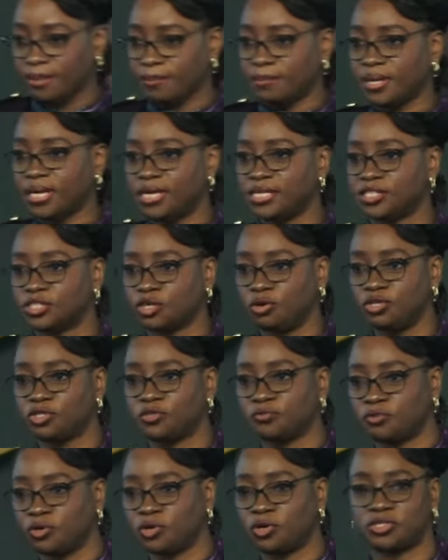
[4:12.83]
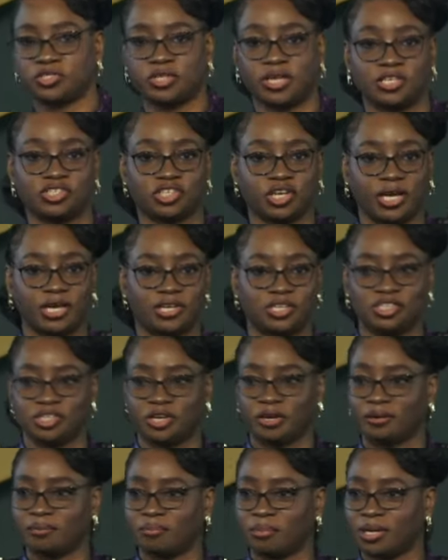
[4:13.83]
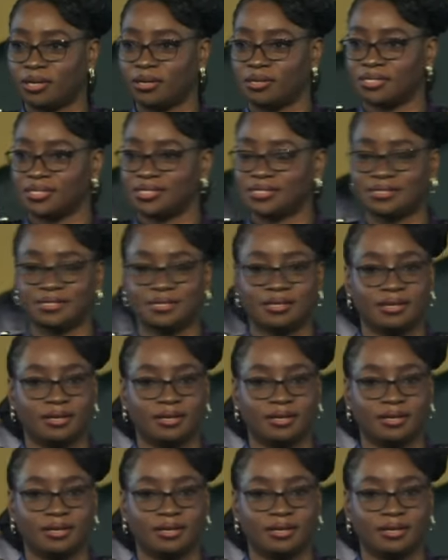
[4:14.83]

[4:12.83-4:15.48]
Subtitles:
is going to focus on education because